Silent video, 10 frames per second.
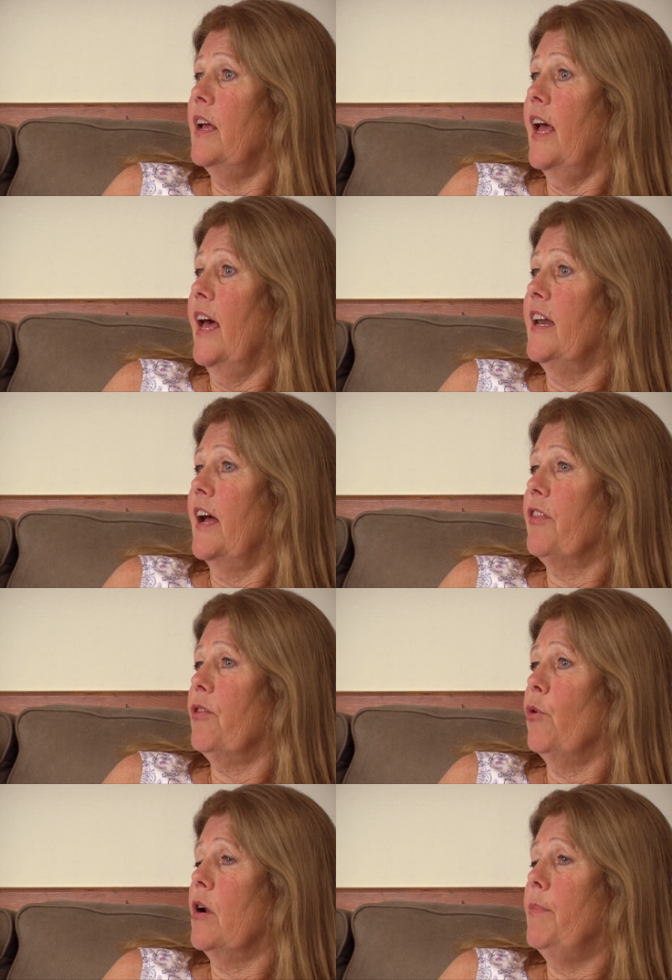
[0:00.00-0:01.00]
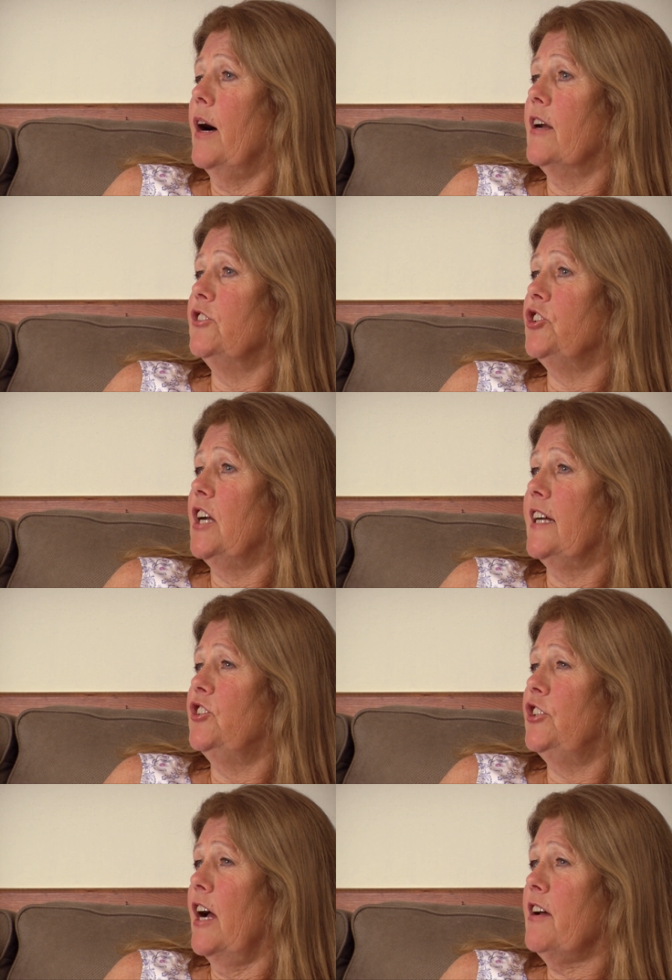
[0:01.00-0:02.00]
and I thought about it. Should I
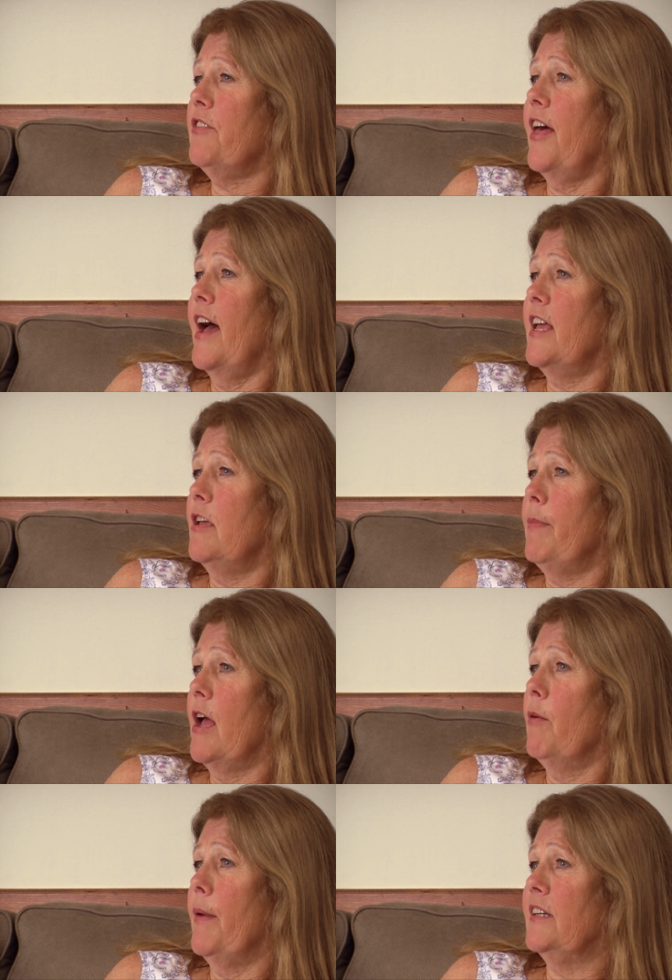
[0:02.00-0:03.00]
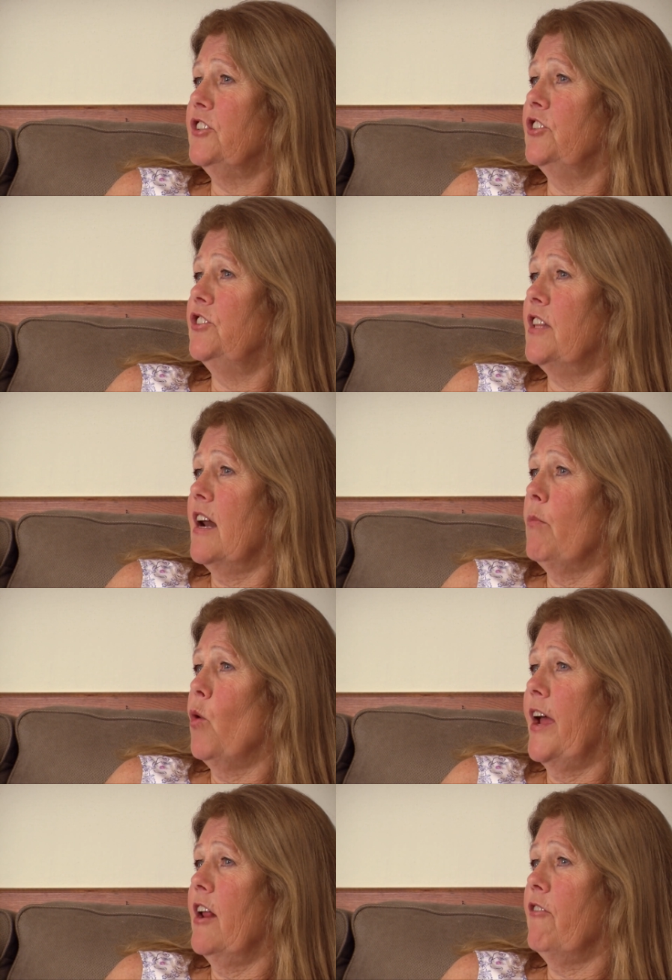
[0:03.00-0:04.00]
check that email message that I'm
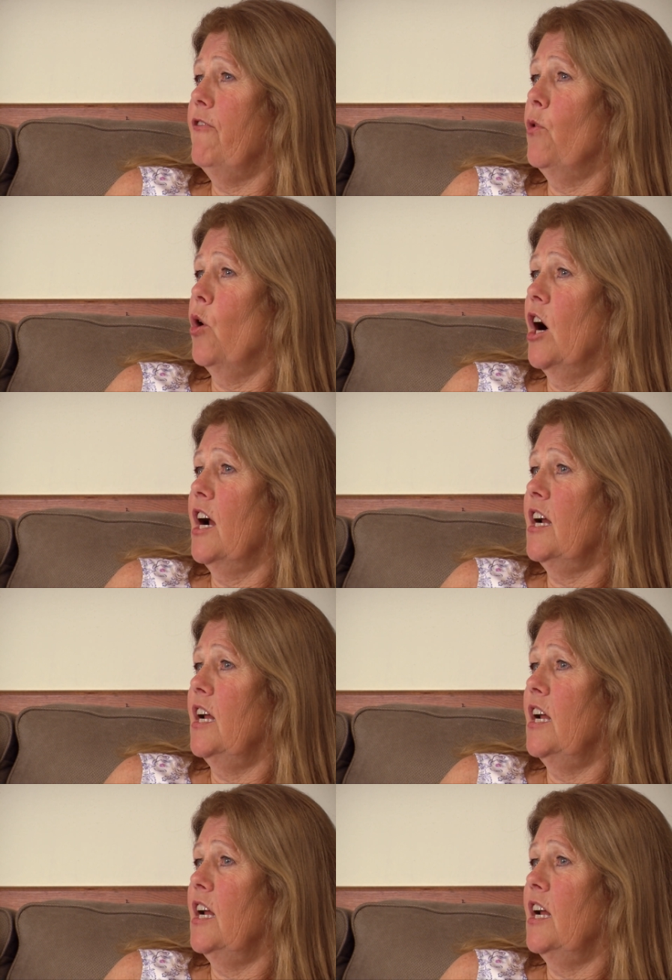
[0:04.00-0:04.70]
waiting for?